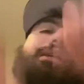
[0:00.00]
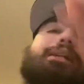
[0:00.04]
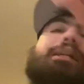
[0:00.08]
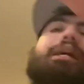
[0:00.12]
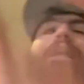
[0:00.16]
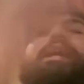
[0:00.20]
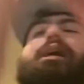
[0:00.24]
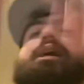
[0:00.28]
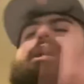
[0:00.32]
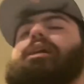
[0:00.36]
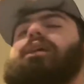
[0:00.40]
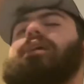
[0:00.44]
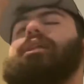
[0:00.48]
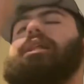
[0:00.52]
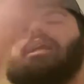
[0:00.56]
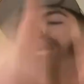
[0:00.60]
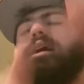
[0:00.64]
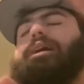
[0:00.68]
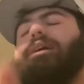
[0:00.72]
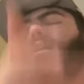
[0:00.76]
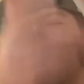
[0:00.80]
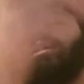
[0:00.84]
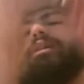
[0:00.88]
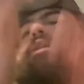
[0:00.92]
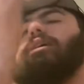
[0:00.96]
gah, gah.
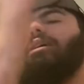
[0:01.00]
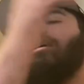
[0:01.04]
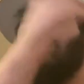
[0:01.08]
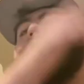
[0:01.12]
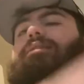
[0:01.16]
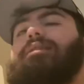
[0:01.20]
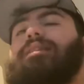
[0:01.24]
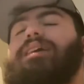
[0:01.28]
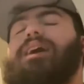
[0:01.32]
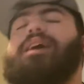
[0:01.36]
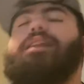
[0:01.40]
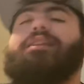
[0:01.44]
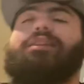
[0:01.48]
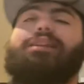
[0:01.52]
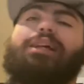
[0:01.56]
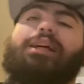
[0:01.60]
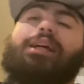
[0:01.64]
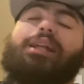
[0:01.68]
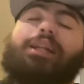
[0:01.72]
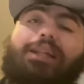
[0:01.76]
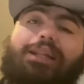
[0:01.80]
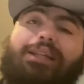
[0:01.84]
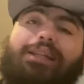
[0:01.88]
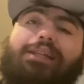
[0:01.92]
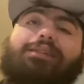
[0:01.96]
A
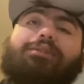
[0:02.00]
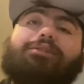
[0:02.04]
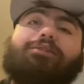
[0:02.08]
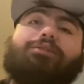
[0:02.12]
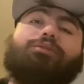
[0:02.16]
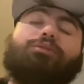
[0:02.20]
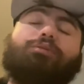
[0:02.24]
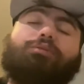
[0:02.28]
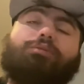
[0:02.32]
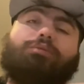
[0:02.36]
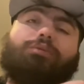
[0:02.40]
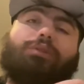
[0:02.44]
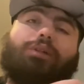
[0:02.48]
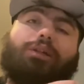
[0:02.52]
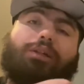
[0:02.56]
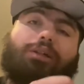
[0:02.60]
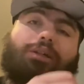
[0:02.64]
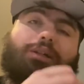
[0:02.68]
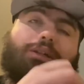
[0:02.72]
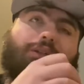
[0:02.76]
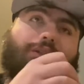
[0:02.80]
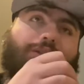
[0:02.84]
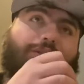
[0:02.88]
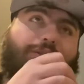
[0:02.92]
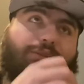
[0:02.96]
lot of these
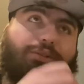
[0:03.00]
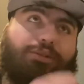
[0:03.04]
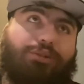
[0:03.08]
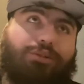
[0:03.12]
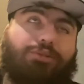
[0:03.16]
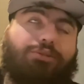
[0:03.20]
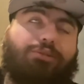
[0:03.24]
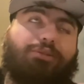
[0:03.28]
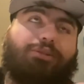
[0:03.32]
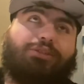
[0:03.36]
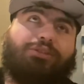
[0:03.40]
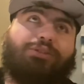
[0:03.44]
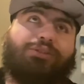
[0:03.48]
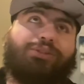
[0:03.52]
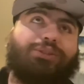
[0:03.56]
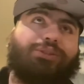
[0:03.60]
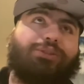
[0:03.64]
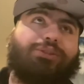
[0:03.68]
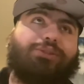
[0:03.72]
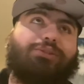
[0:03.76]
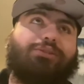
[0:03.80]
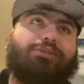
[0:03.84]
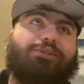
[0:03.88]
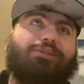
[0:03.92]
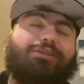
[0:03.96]
New York drill
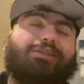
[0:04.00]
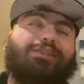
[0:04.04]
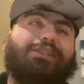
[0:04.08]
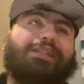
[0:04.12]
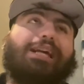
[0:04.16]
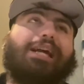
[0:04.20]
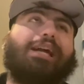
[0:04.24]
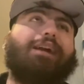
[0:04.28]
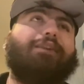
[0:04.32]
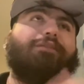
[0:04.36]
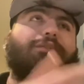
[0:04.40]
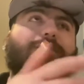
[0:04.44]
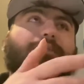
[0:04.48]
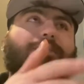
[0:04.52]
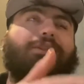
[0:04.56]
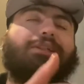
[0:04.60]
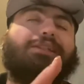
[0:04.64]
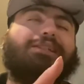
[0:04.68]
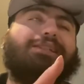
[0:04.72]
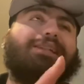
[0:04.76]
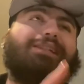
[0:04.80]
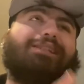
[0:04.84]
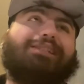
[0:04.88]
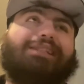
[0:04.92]
songs, everybody says,